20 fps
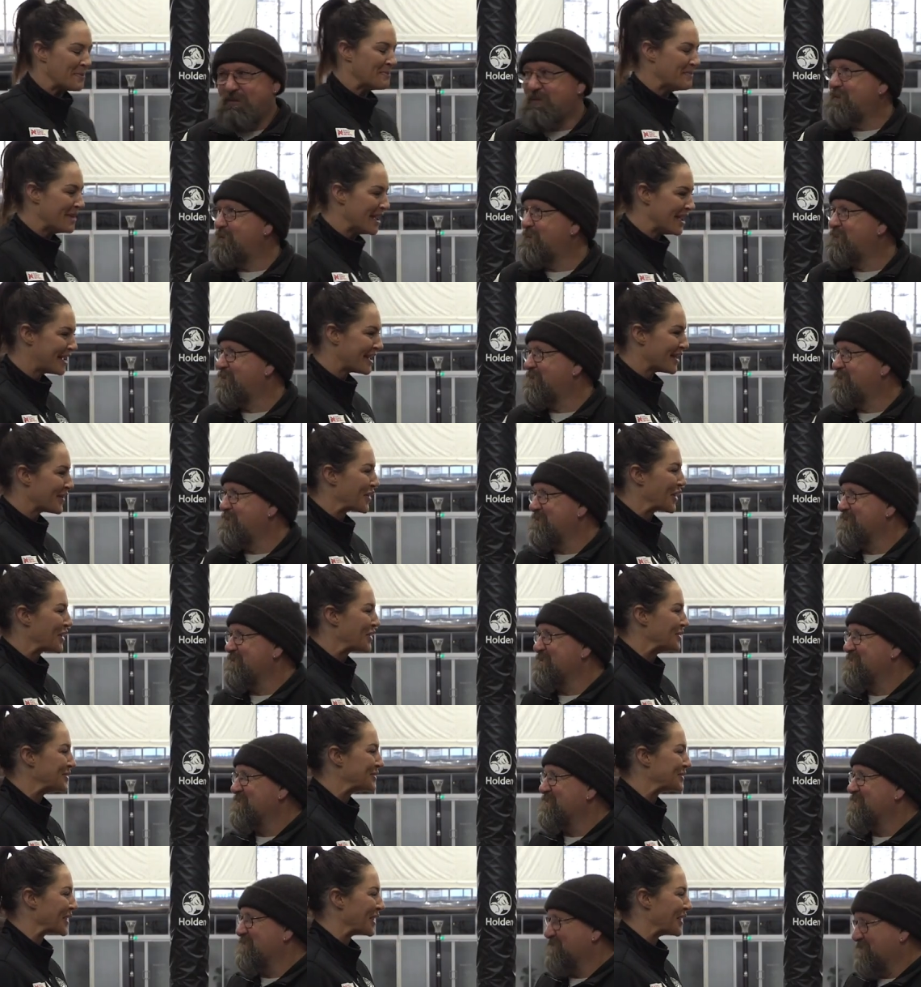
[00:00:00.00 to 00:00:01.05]
Speaker 1: Mick,
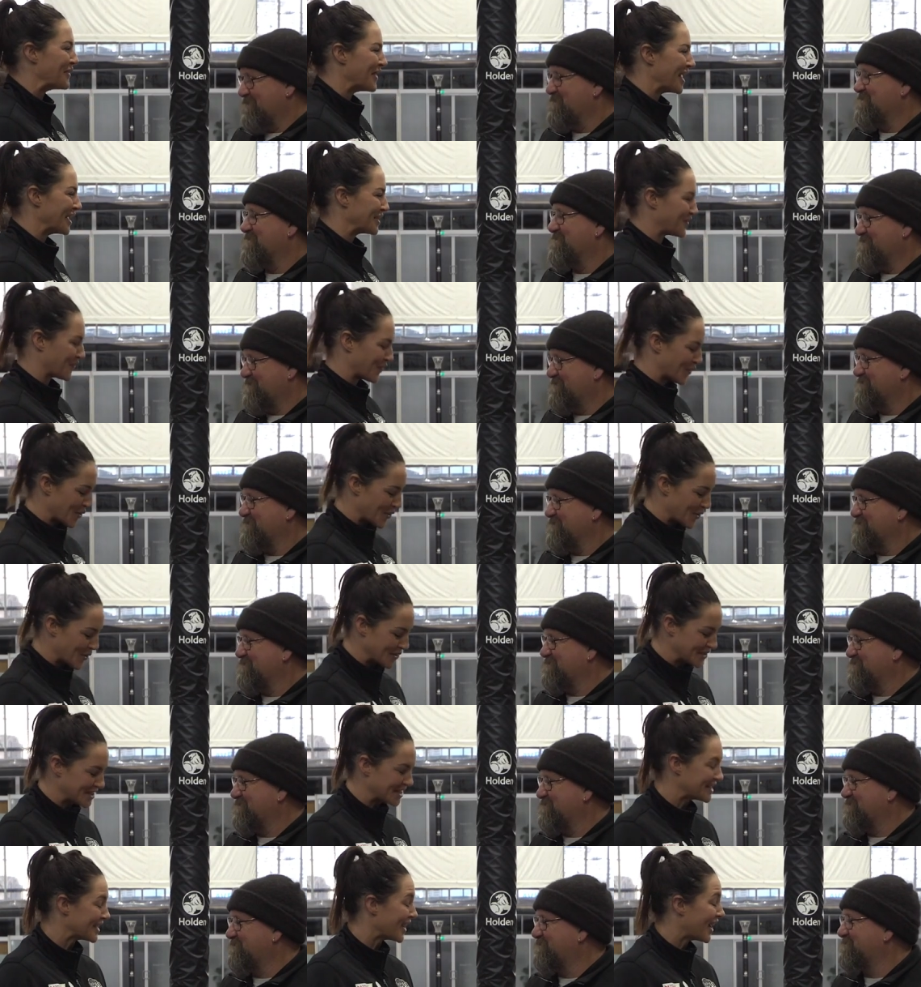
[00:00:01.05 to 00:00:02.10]
thank you so much
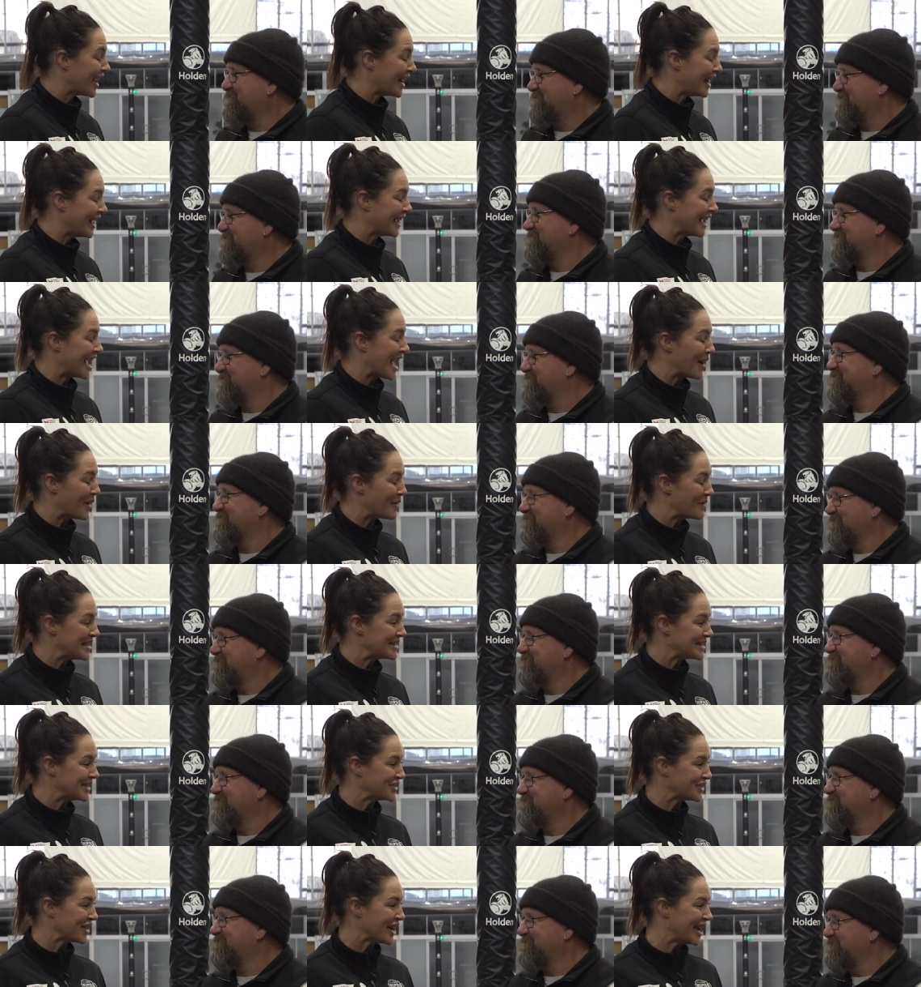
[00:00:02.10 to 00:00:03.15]
for designing our
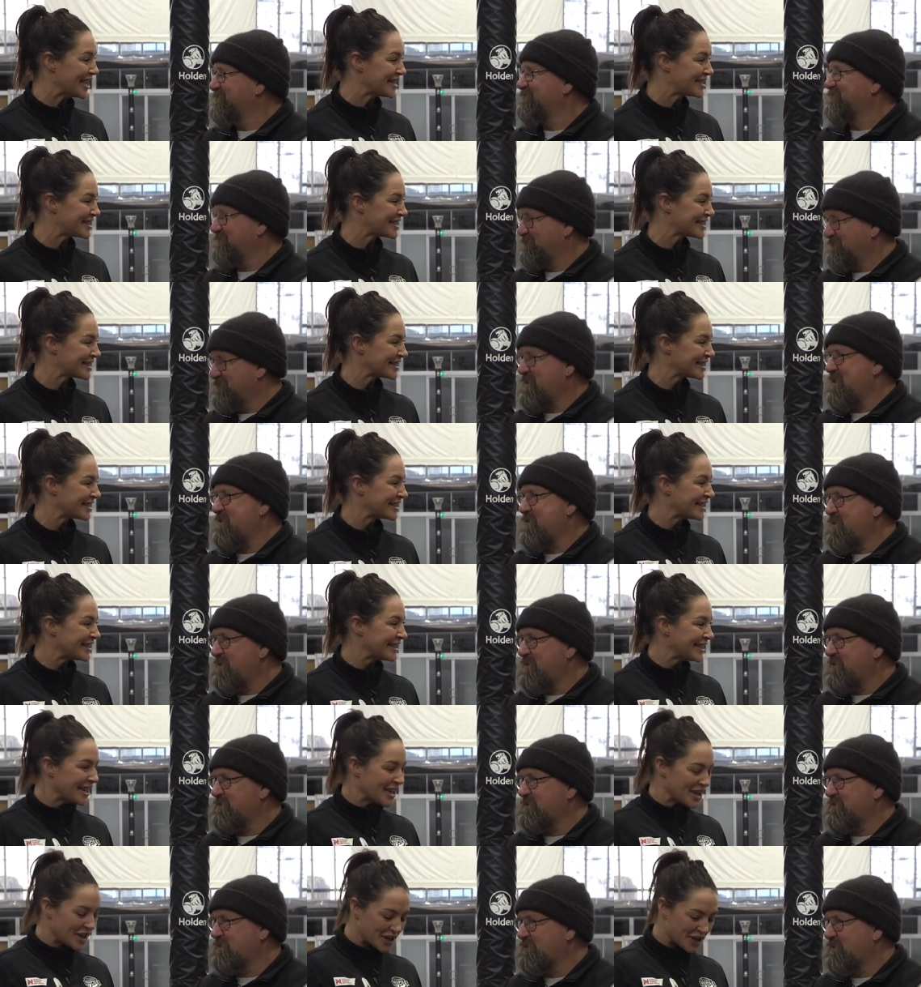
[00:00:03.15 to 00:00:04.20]
amazing dress. No
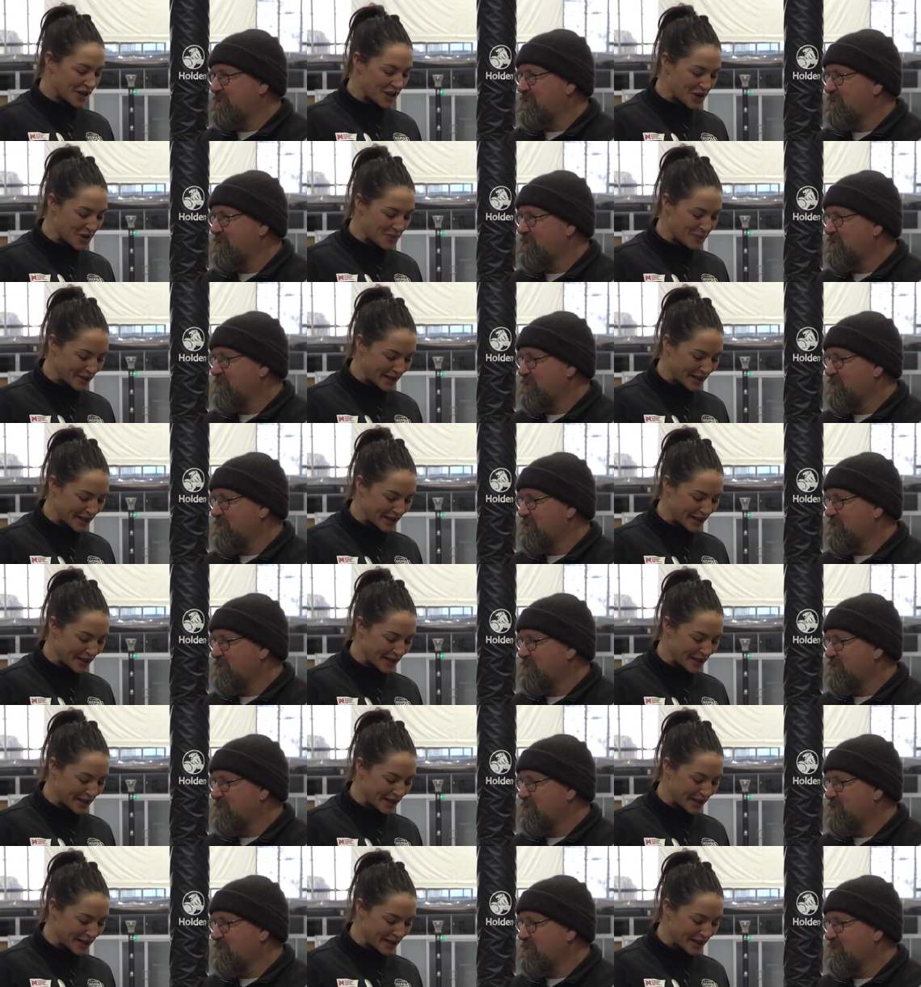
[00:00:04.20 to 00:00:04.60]
worries. Can you